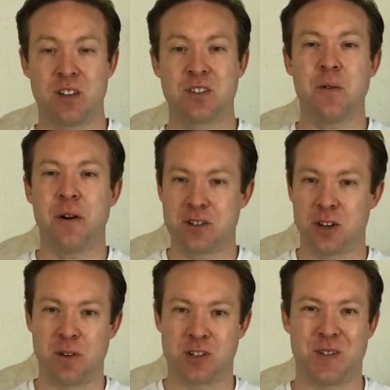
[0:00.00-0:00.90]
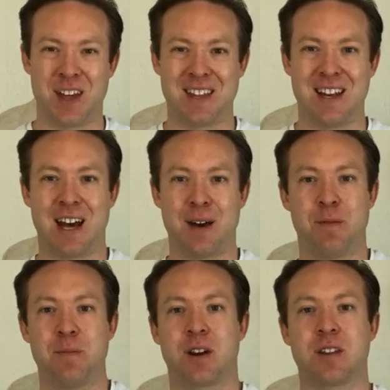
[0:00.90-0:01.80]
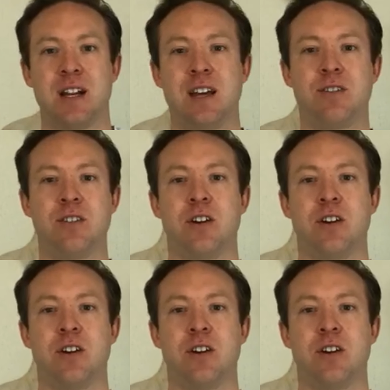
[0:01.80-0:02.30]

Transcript: Don't worry too much if that didn't happen, because at least you